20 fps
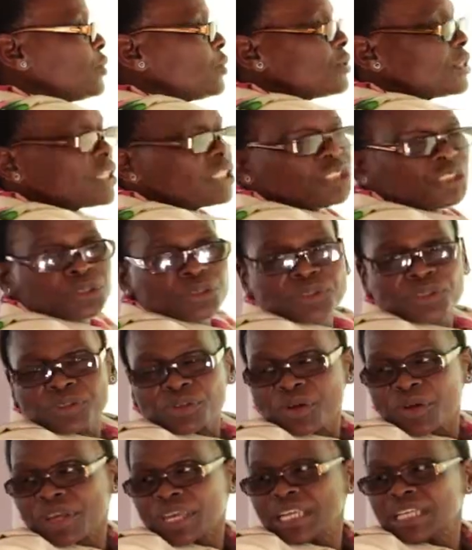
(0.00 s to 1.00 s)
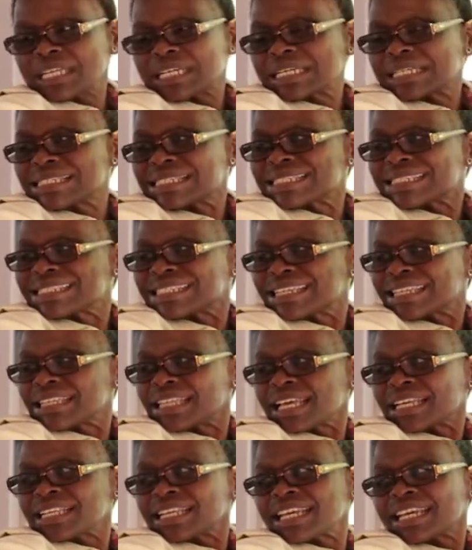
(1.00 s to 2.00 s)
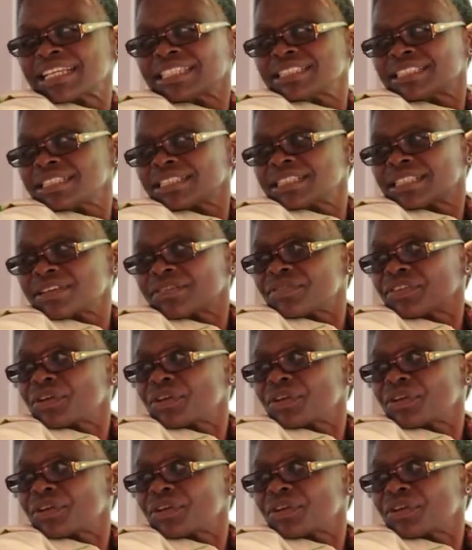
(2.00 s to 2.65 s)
reduce or increase that cash reserve